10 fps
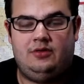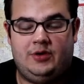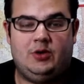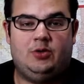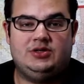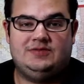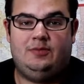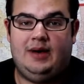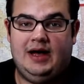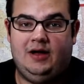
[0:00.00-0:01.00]
3/4 of a
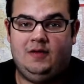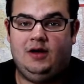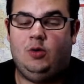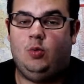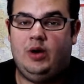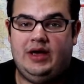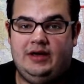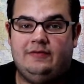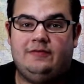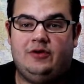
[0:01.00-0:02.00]
mile
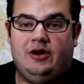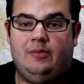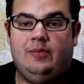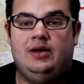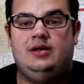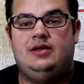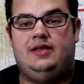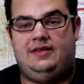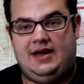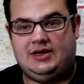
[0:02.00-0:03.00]
away from
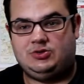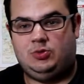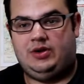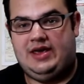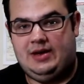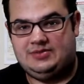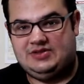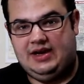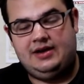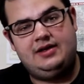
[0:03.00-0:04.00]
the actual
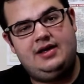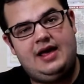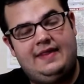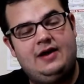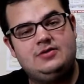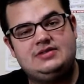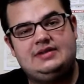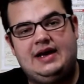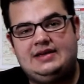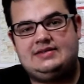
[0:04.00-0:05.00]
campsite. And that was nice.